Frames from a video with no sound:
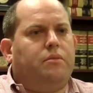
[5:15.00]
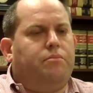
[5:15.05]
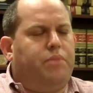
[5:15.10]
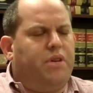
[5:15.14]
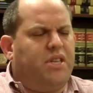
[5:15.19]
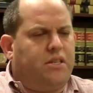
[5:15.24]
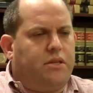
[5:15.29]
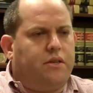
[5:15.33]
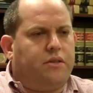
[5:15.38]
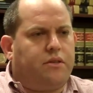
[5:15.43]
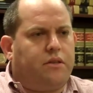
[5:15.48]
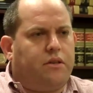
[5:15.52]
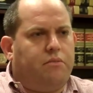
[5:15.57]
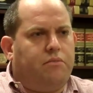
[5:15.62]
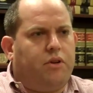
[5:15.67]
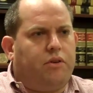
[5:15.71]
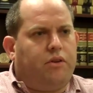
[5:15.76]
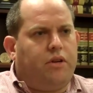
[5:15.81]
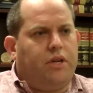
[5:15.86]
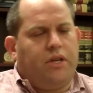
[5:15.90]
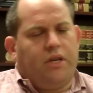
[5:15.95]
the business
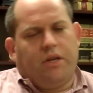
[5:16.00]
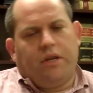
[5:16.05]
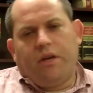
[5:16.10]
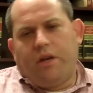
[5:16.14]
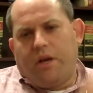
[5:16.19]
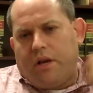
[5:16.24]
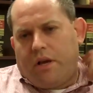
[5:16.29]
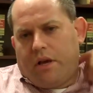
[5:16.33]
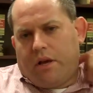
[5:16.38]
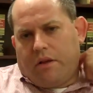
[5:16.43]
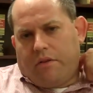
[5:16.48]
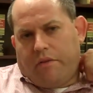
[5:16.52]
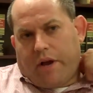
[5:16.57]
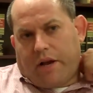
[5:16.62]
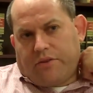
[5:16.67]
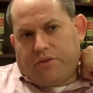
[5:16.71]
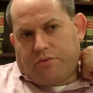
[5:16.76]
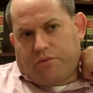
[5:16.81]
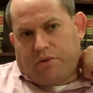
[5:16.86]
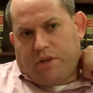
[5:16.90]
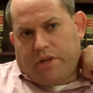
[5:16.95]
community
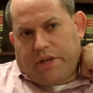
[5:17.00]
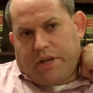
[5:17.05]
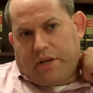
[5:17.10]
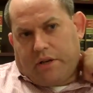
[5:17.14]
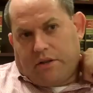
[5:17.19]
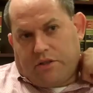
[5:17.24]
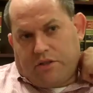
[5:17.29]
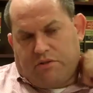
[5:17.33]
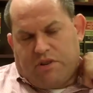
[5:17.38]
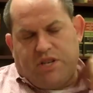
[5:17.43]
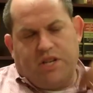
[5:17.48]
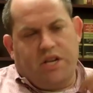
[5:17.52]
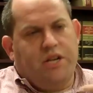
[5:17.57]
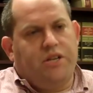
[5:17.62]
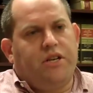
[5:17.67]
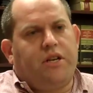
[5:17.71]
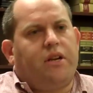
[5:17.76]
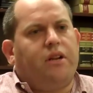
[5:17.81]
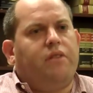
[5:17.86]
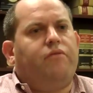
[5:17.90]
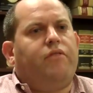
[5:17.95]
that's really a
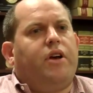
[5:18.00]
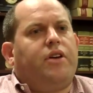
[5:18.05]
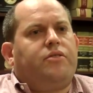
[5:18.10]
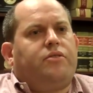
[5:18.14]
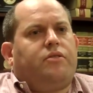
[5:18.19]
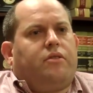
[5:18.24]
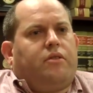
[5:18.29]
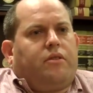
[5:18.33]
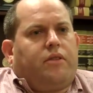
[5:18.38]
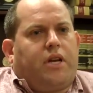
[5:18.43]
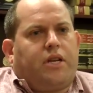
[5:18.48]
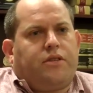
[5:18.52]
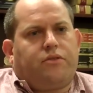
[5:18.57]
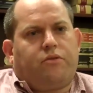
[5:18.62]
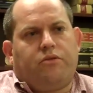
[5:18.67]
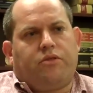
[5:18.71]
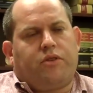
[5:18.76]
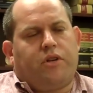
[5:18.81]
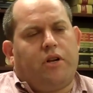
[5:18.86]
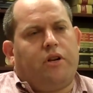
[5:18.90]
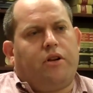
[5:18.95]
strategic investor. That's
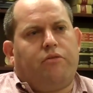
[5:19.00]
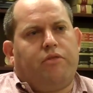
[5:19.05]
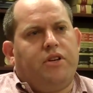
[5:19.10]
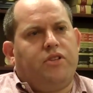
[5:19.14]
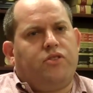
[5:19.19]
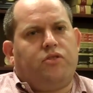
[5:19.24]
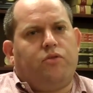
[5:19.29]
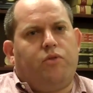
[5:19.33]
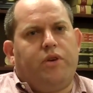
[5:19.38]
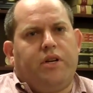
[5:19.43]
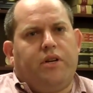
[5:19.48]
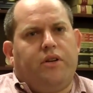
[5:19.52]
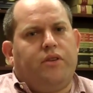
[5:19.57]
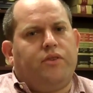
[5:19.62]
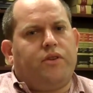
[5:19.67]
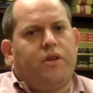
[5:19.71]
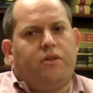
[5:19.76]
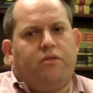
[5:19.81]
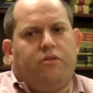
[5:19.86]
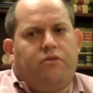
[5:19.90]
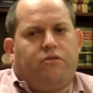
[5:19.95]
what's going to grease the
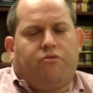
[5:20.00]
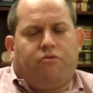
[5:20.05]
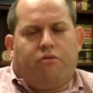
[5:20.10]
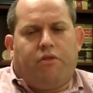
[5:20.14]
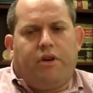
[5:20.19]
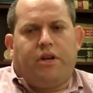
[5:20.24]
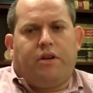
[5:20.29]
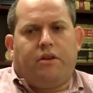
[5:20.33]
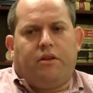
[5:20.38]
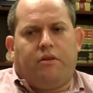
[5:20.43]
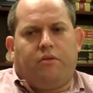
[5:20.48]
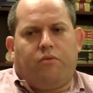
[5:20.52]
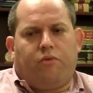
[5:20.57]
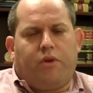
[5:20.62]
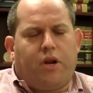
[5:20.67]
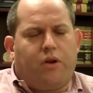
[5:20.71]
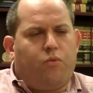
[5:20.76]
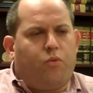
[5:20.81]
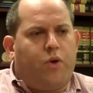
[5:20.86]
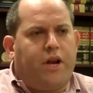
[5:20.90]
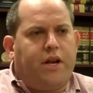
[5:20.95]
wheels in Detroit, uh,
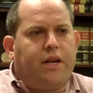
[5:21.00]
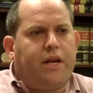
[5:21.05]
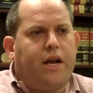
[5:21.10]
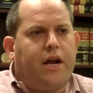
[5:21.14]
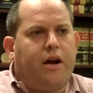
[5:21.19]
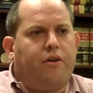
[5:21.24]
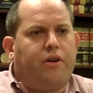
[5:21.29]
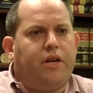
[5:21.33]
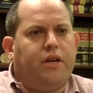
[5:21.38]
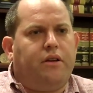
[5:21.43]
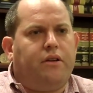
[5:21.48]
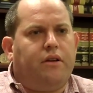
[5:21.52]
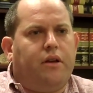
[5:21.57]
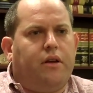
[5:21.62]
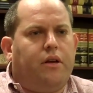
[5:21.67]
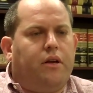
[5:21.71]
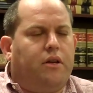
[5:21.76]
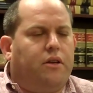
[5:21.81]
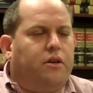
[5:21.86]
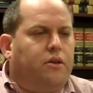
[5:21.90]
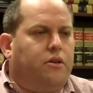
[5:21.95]
in Wayne County,
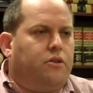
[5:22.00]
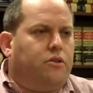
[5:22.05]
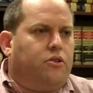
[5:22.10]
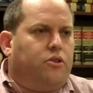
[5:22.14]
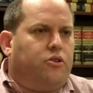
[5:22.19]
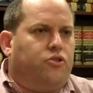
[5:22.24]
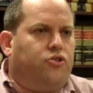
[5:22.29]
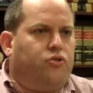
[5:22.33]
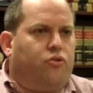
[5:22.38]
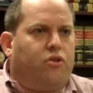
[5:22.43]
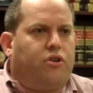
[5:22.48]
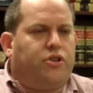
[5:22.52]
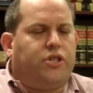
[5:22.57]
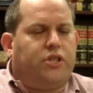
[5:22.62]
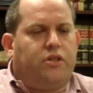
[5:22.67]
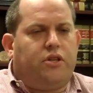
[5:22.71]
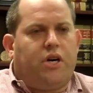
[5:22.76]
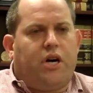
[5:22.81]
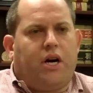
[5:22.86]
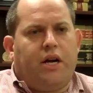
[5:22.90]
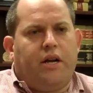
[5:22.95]
uh,
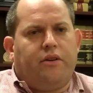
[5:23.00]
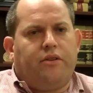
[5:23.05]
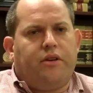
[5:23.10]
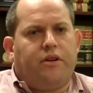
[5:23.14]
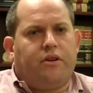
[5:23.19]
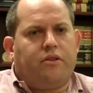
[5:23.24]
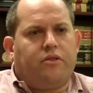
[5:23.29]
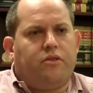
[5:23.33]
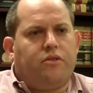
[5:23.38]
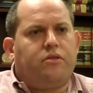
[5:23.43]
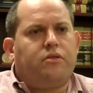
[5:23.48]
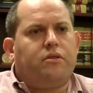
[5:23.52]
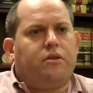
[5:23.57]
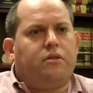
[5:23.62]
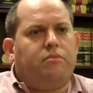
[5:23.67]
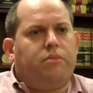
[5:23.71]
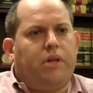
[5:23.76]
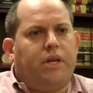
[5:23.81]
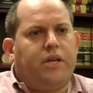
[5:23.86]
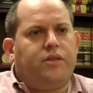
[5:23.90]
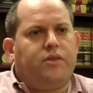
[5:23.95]
Georgia, Ohio. There, there are
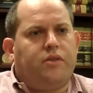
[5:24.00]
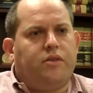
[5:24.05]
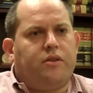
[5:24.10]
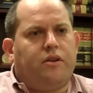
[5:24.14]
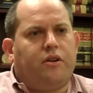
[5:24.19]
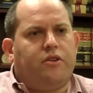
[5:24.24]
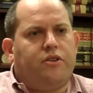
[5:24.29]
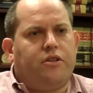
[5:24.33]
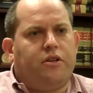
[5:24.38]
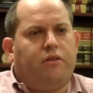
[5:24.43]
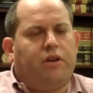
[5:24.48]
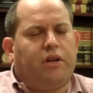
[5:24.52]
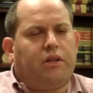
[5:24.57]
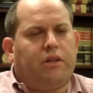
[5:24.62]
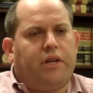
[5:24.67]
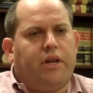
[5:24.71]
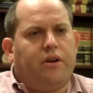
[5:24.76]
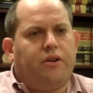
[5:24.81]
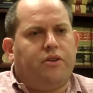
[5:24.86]
certain places that are showing